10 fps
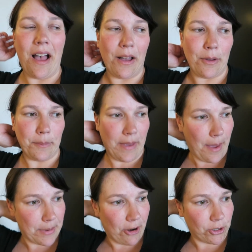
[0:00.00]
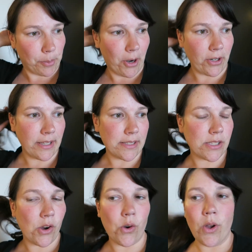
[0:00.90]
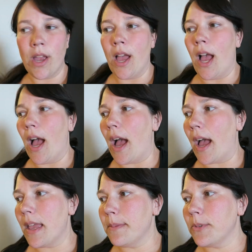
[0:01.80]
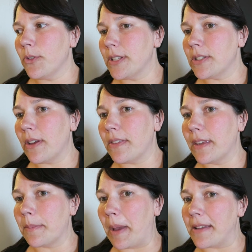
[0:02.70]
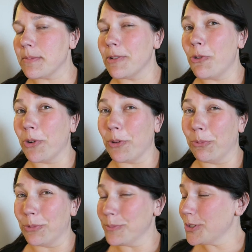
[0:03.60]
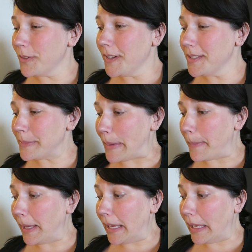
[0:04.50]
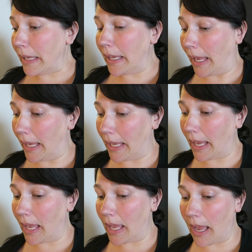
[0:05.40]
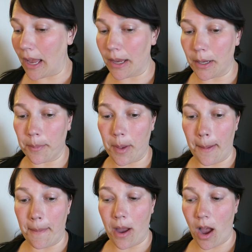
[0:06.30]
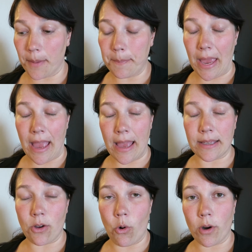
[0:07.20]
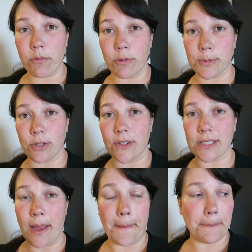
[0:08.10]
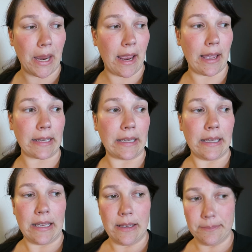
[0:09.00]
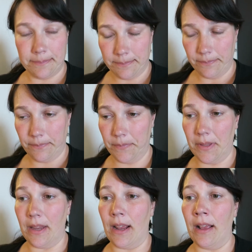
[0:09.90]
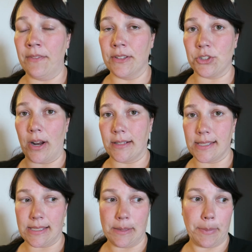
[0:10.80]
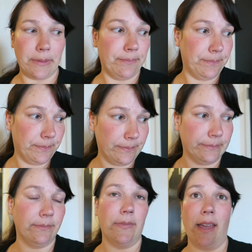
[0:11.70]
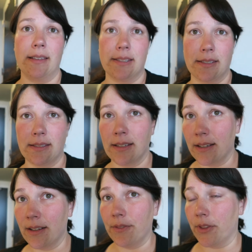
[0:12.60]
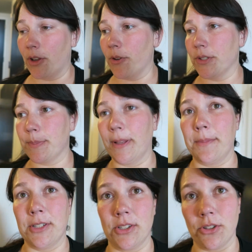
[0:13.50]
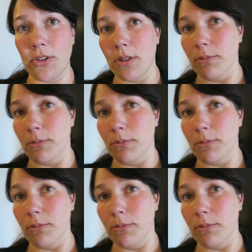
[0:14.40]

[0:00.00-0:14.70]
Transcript: um, happy hour party. So I am going to, I think, possibly order room service, maybe? Um, unpack, order room service, unpack, and then try to sleep that is the goals. But let me just show you